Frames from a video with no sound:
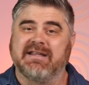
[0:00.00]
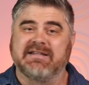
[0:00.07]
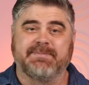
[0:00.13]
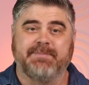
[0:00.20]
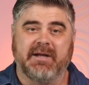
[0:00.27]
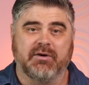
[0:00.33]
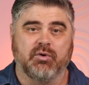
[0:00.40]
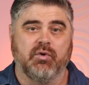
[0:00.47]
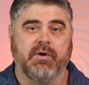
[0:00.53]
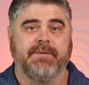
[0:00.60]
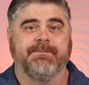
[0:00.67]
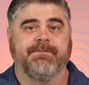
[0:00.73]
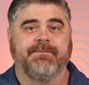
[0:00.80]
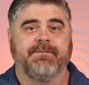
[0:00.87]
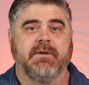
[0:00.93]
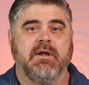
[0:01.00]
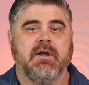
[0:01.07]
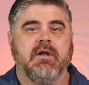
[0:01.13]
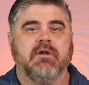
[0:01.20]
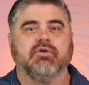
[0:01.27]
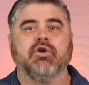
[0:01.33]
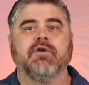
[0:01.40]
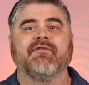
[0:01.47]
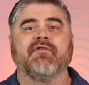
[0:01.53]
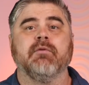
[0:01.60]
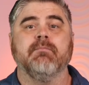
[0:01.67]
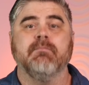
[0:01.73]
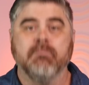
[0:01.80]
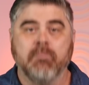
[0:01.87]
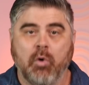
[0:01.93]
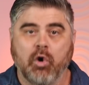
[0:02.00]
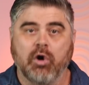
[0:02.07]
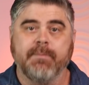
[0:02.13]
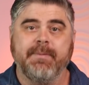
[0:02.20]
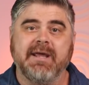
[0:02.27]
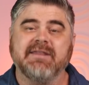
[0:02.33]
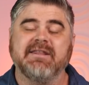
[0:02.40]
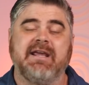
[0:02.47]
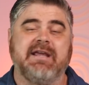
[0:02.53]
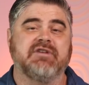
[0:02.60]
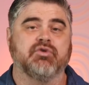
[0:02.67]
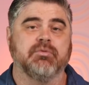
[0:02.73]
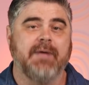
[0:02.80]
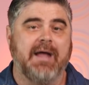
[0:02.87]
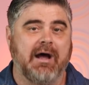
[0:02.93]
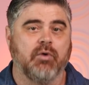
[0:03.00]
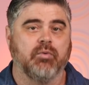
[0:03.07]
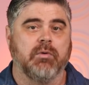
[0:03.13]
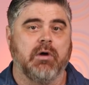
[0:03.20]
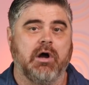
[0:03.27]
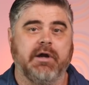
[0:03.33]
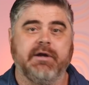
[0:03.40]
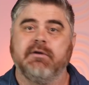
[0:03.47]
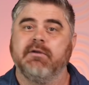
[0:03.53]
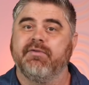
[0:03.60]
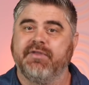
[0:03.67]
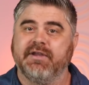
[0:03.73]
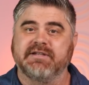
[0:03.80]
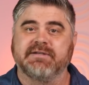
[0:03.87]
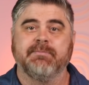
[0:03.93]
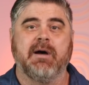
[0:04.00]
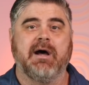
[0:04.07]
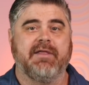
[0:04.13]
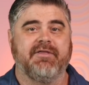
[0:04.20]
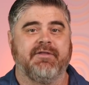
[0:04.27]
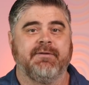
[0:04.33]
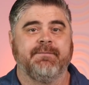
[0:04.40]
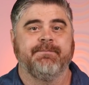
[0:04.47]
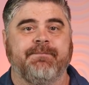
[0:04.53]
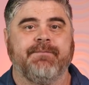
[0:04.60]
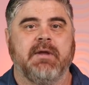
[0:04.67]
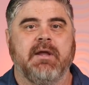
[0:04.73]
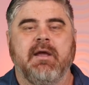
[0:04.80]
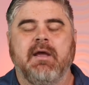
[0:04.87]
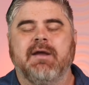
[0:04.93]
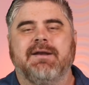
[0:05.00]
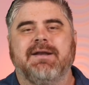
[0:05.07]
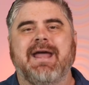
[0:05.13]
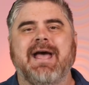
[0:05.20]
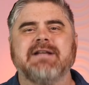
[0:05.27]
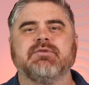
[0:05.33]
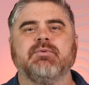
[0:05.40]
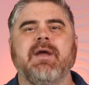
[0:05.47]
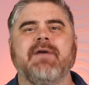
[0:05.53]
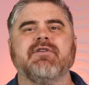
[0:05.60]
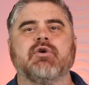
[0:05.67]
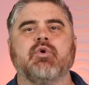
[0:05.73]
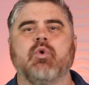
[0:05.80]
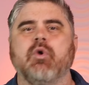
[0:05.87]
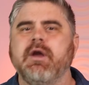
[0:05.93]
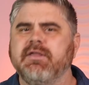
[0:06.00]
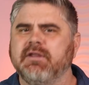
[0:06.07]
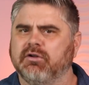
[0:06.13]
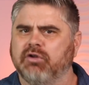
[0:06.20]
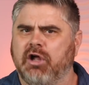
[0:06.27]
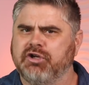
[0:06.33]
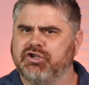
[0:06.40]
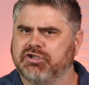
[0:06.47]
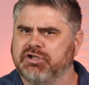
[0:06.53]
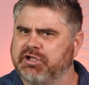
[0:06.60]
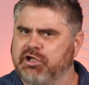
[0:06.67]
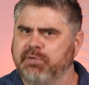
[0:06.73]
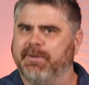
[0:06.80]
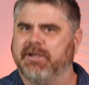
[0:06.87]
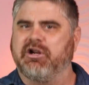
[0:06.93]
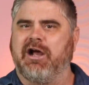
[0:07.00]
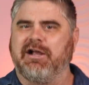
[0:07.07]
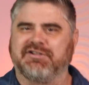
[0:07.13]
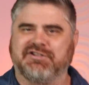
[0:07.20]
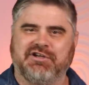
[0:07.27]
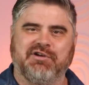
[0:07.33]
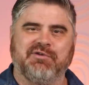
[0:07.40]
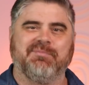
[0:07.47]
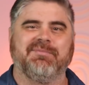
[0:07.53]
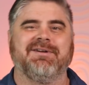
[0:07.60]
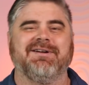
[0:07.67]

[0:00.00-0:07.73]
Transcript: against Bitcoin. Look for more big things from Elrond this month. Next, we have the coin that launched a Cupid costume,